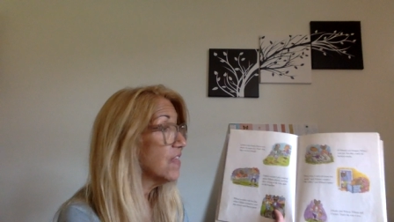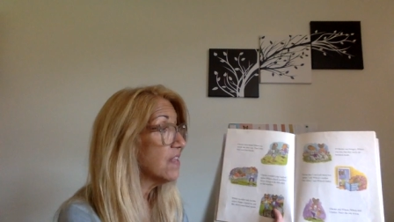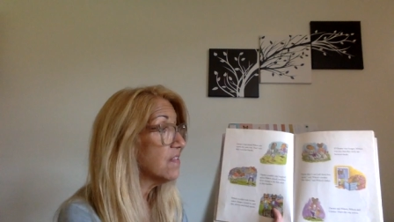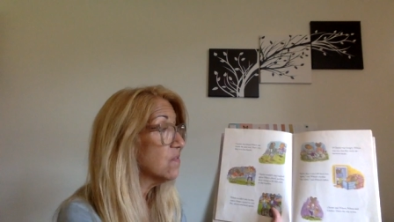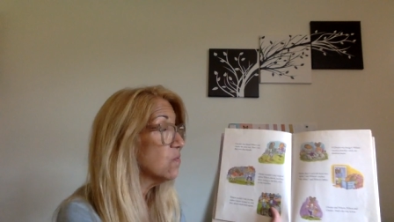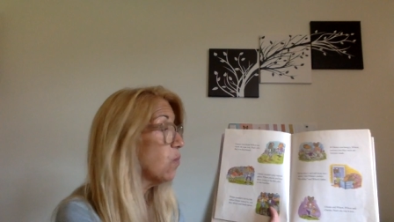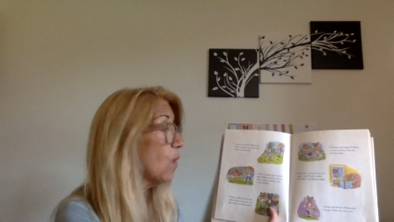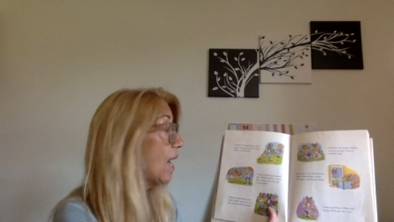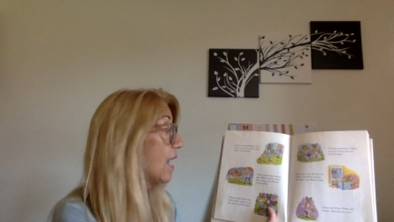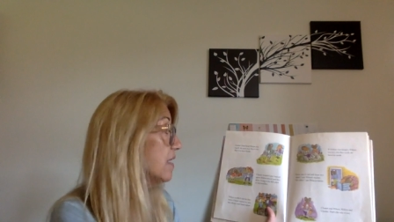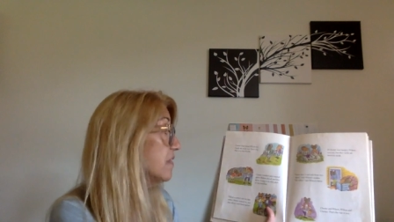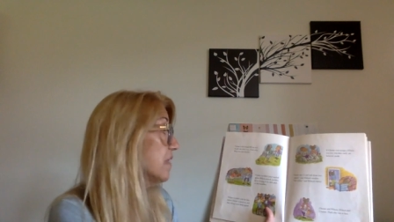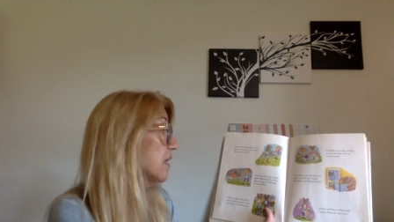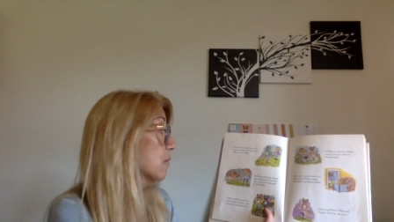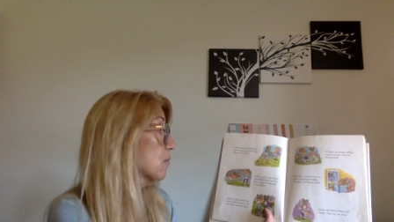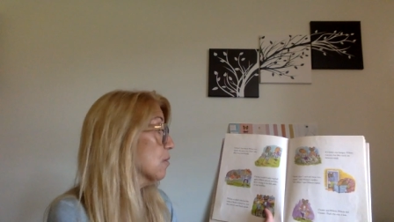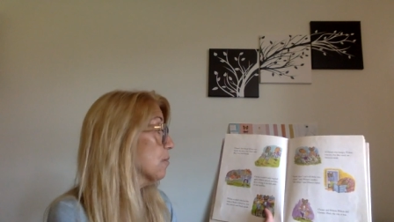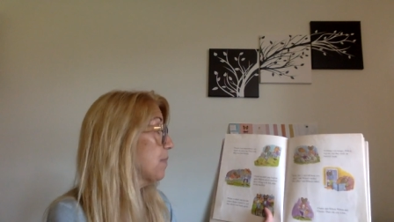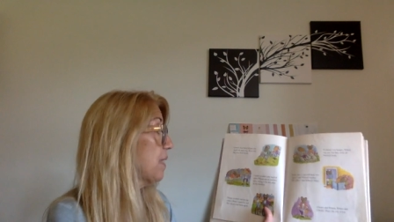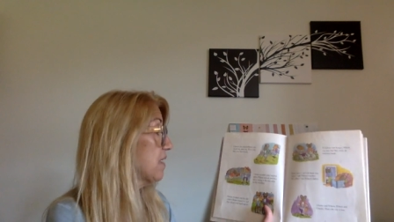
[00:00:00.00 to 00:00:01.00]
That's why they
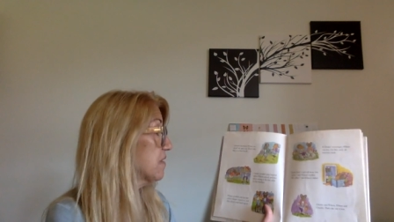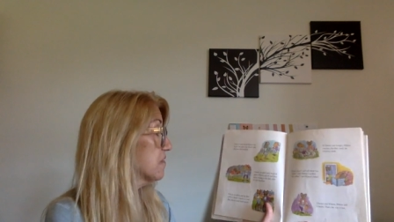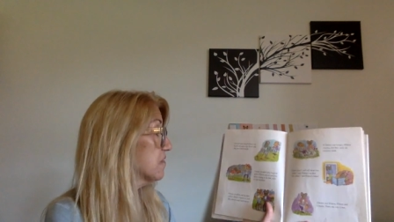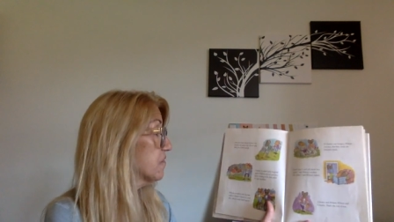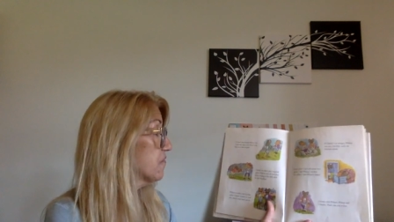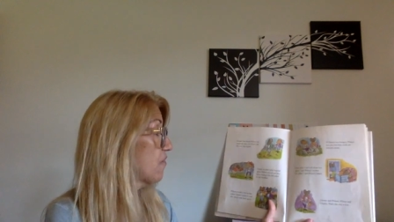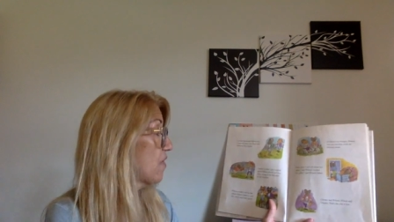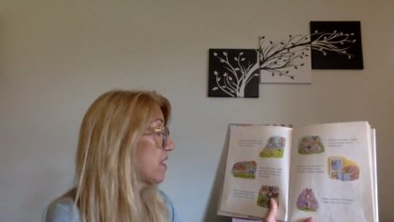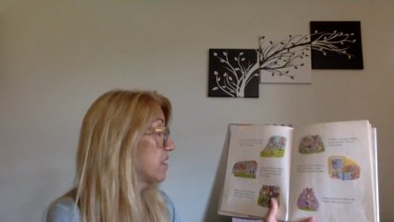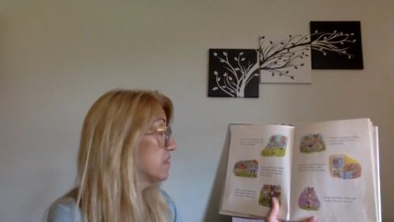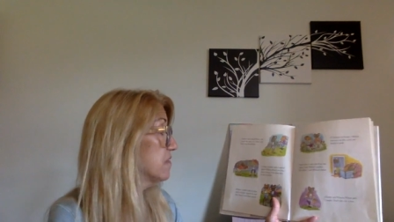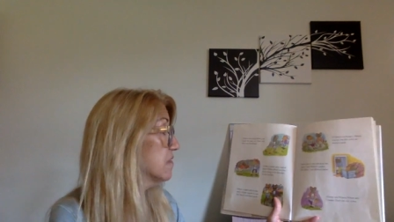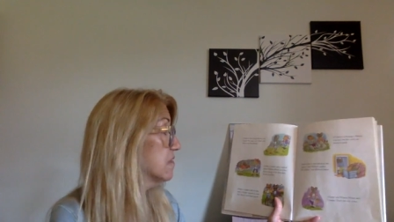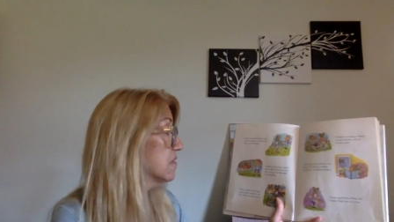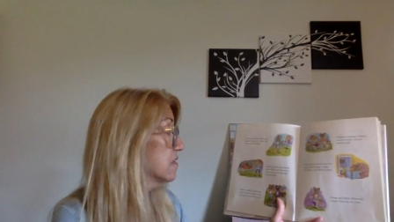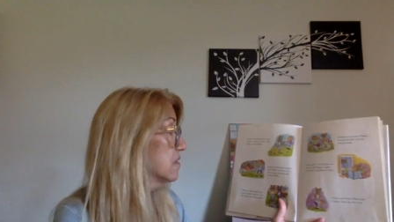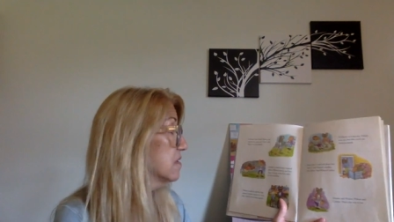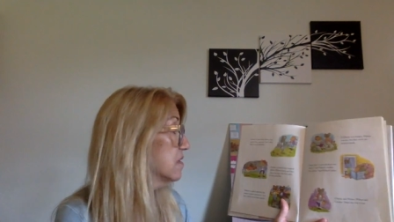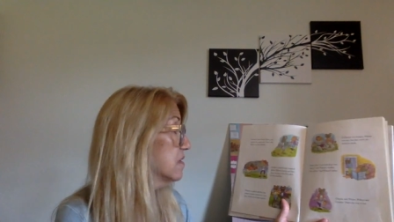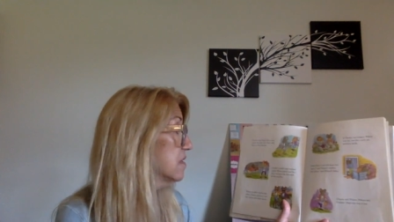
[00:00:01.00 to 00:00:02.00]
were best friends.
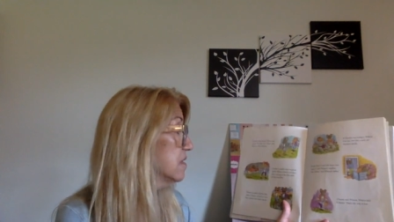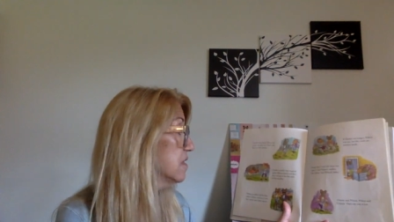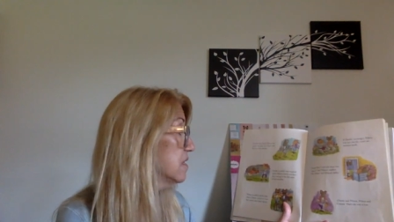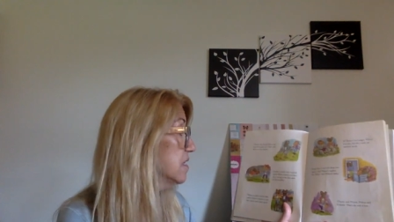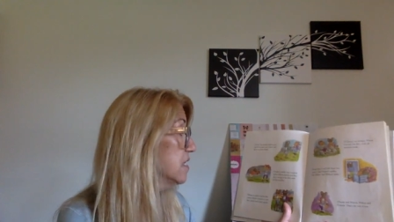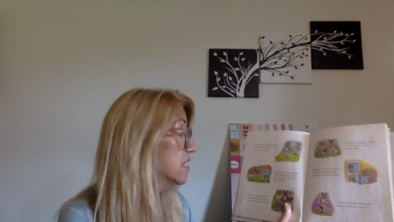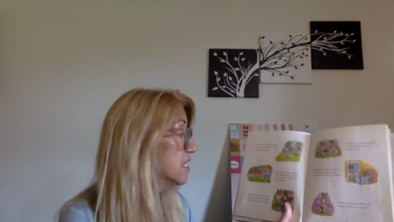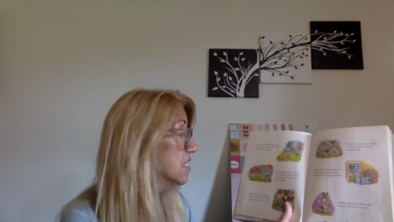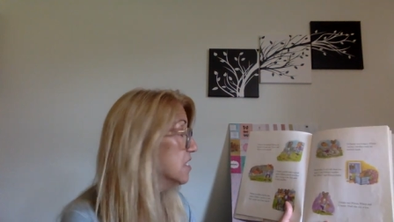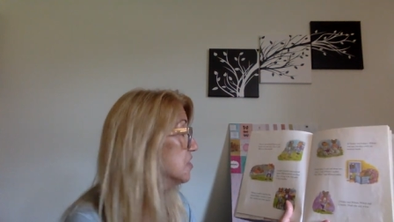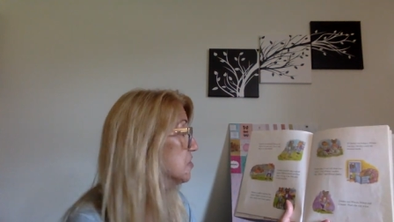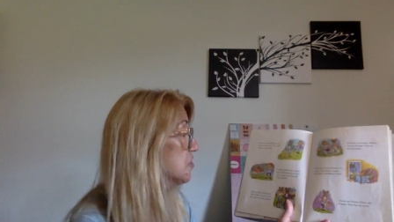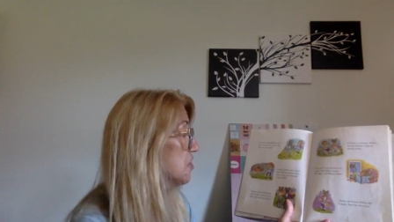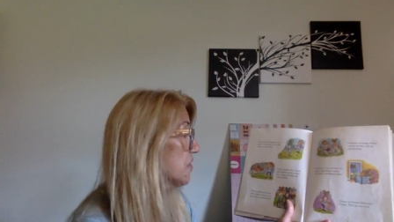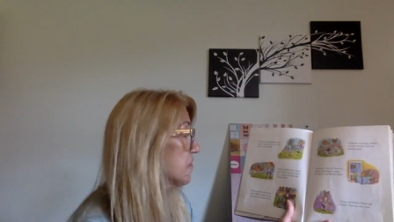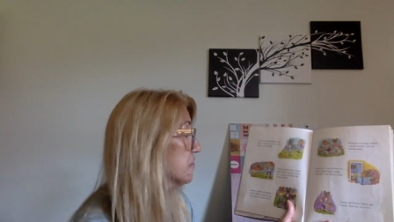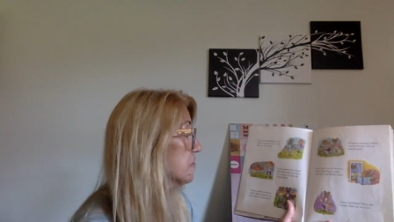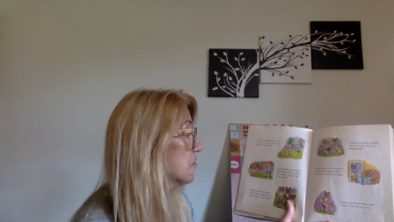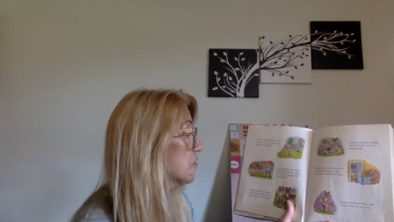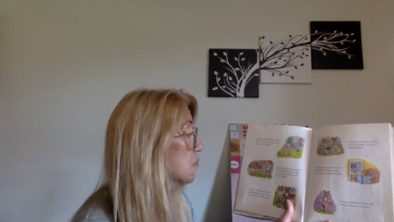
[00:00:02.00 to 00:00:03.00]

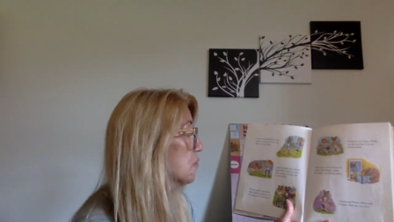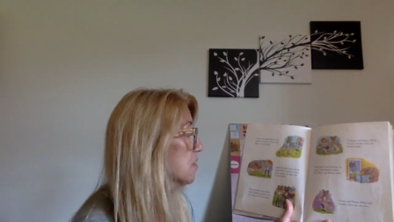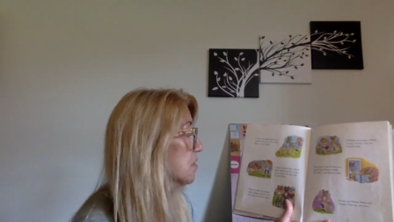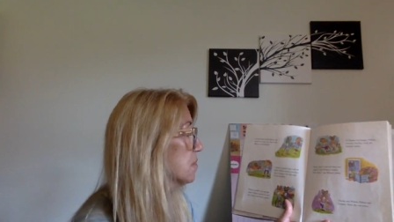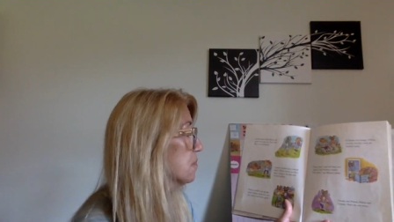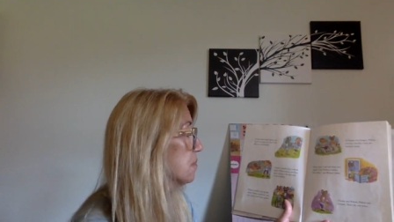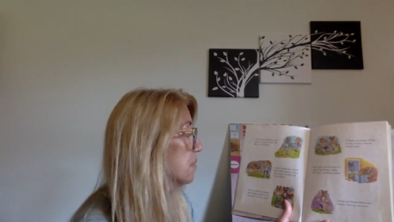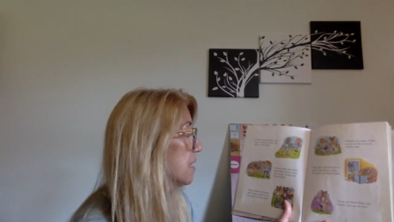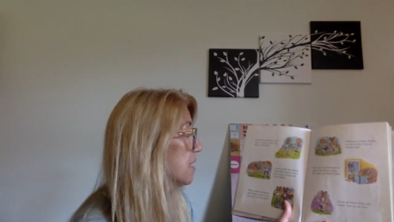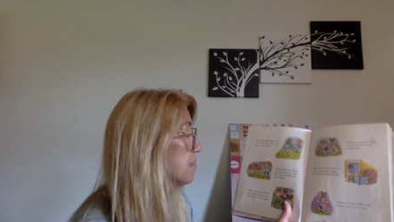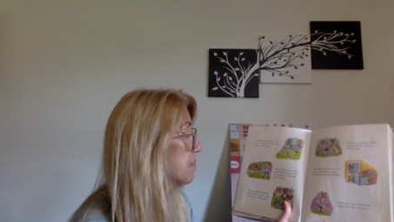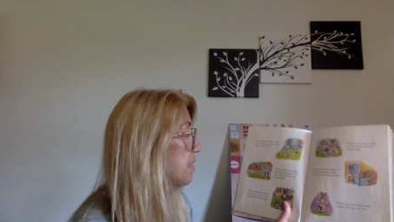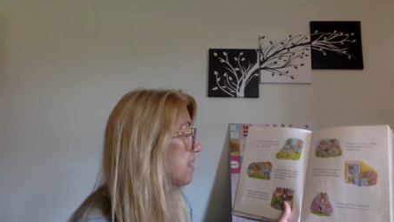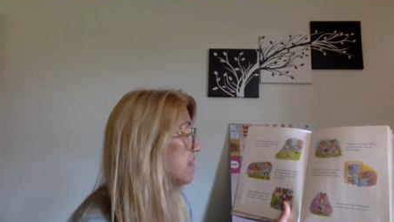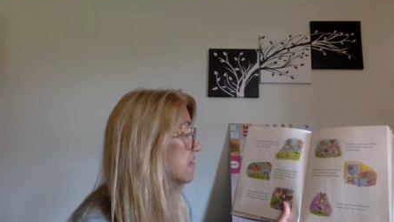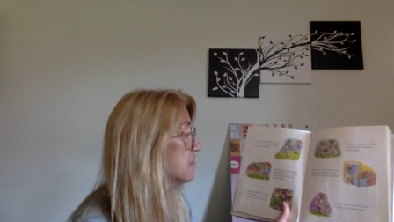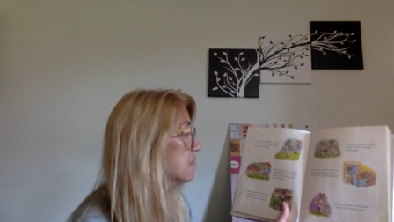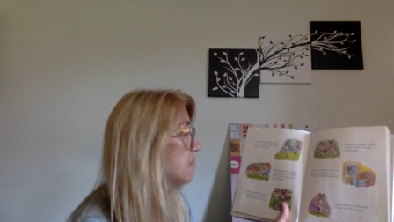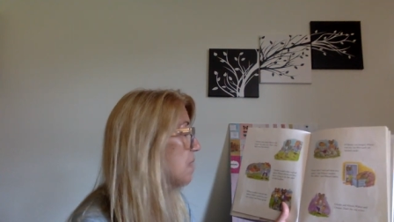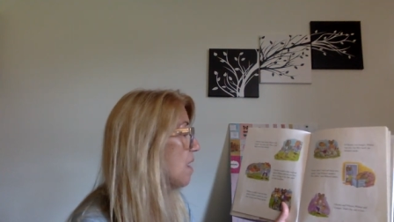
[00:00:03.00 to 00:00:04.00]
Chester wouldn't play
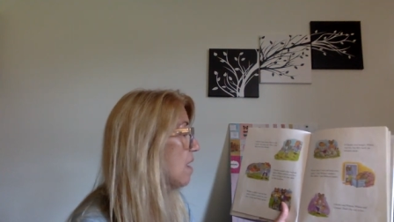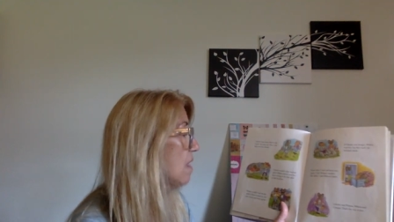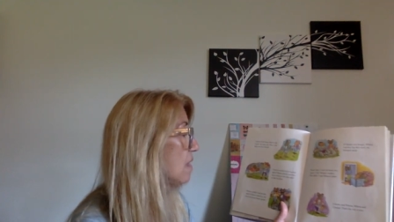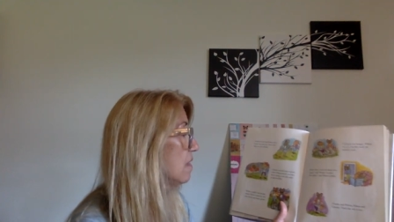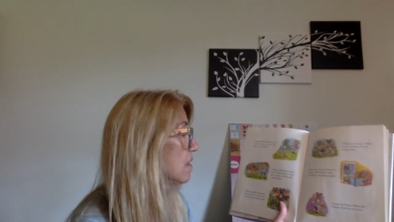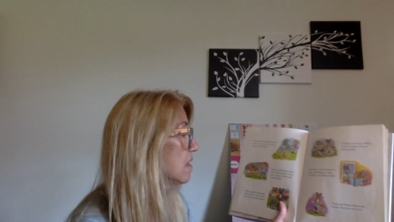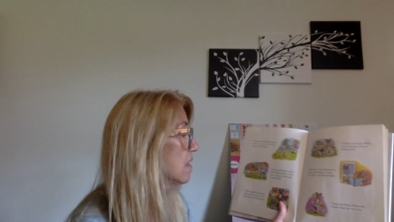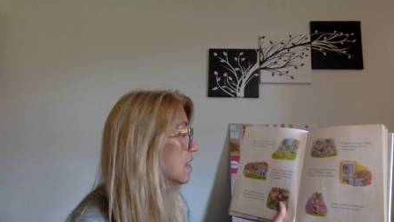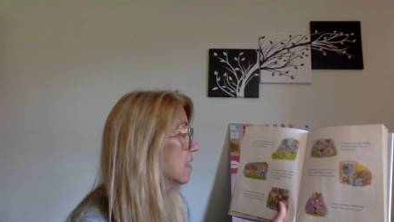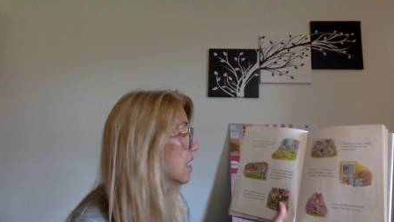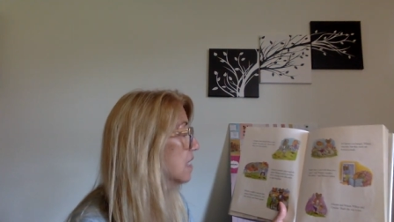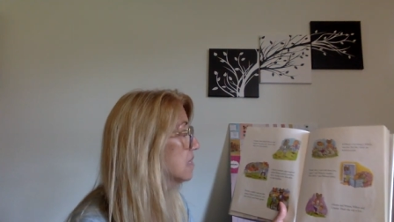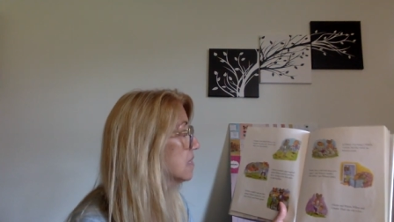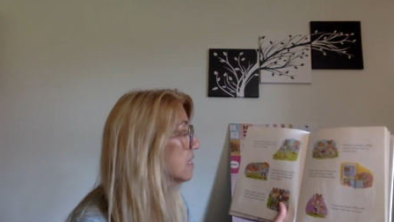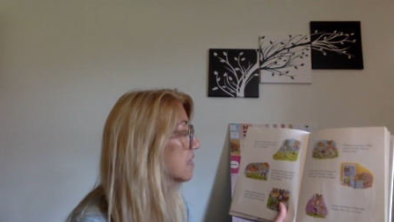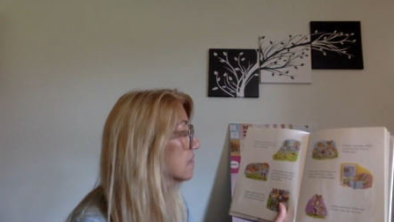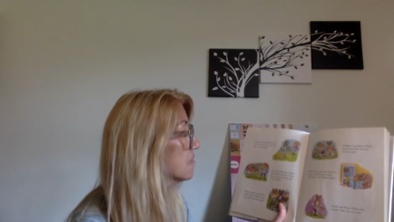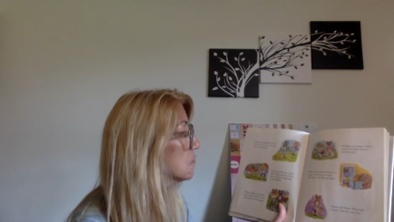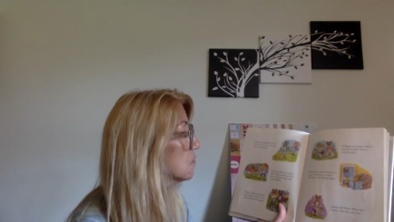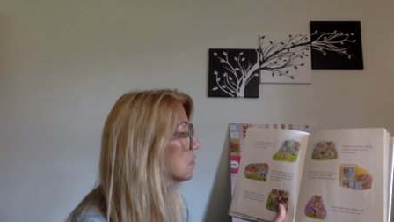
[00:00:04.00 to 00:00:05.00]
baseball
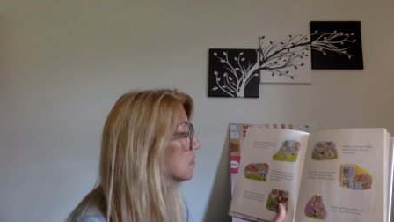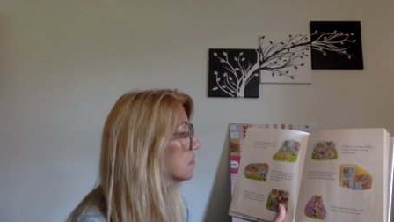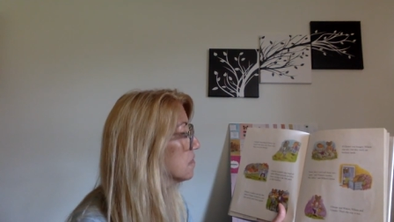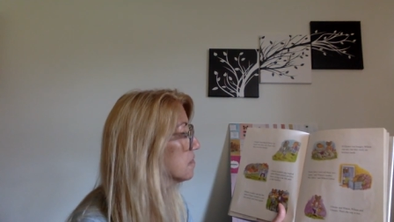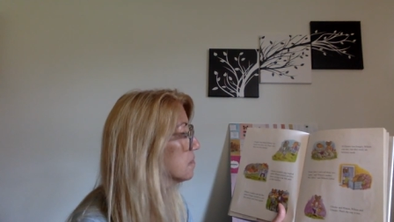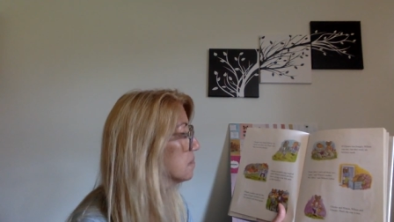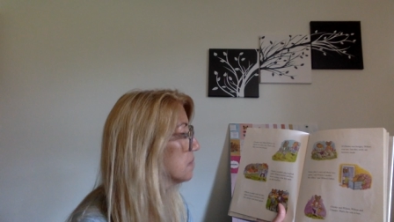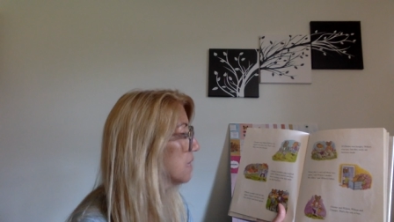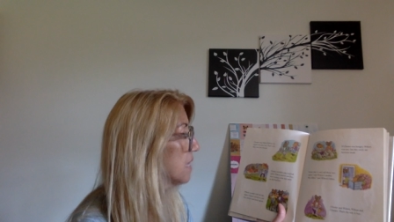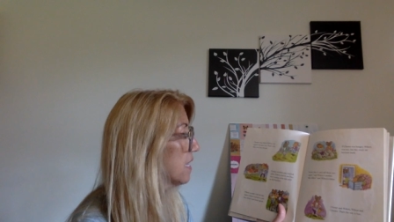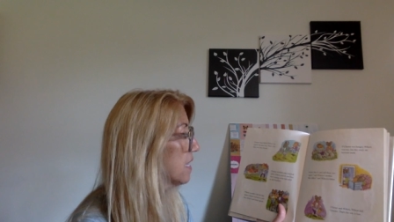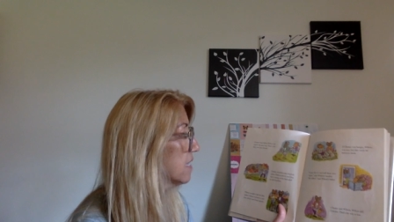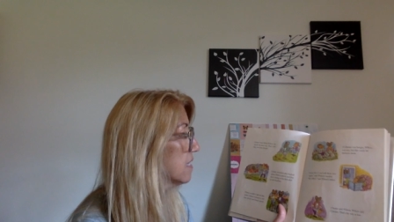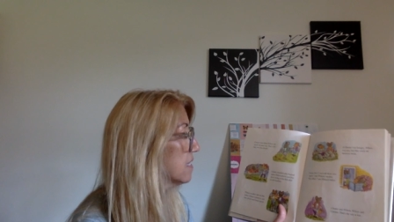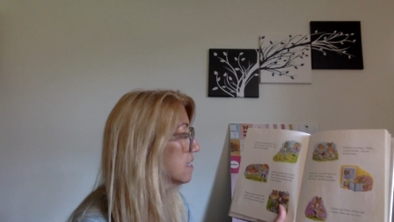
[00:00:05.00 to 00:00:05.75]
unless Wilson played,